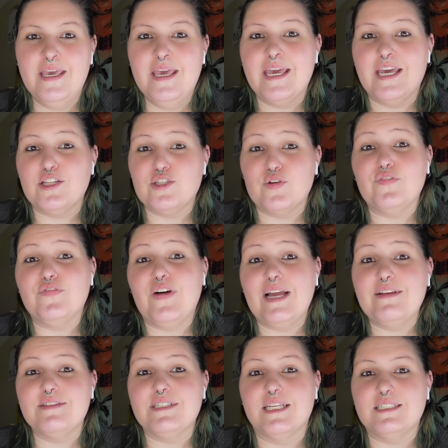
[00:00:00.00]
And so
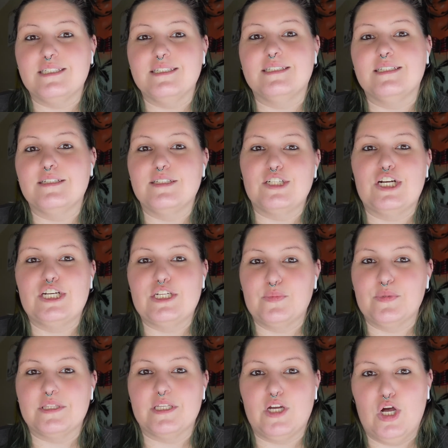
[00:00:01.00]
5 sentences starting
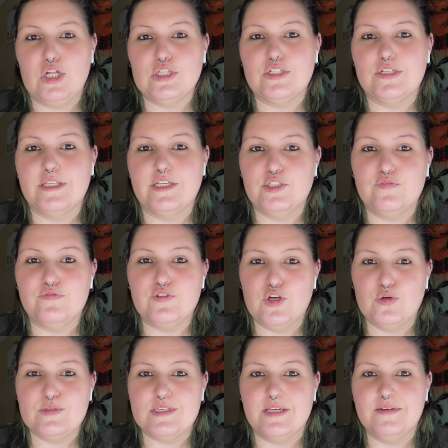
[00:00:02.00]
with the color that you've
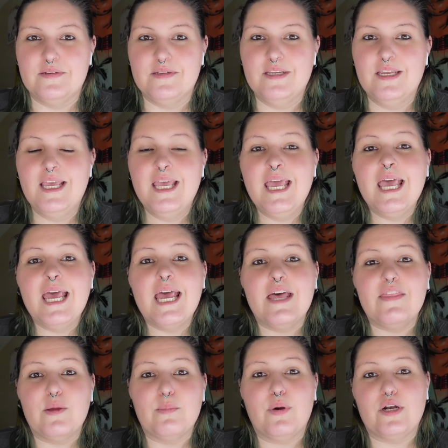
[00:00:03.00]
chosen. And
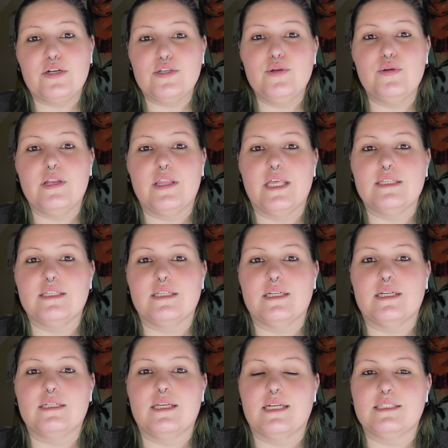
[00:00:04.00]
then part 2 to this
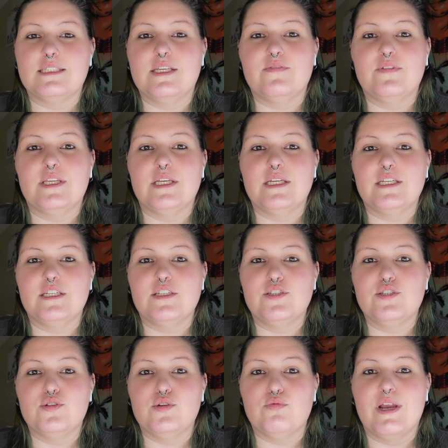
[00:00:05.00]
activity is
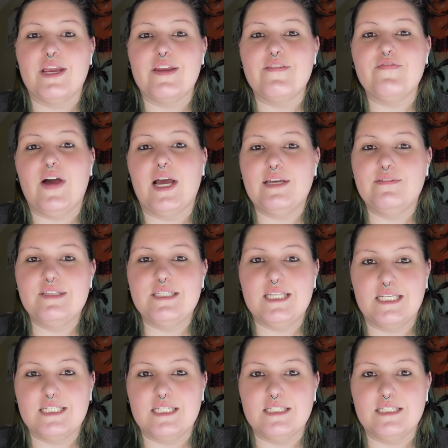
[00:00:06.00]
to write 5
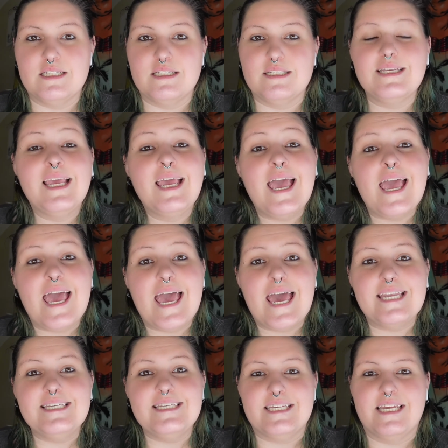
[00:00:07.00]
sentences
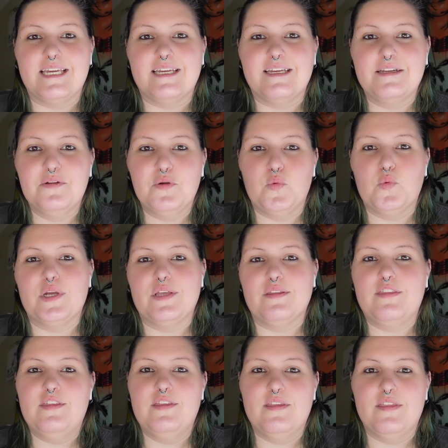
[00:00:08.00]
ending
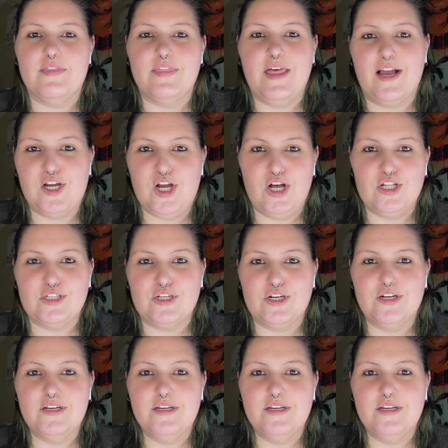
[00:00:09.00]
with that color.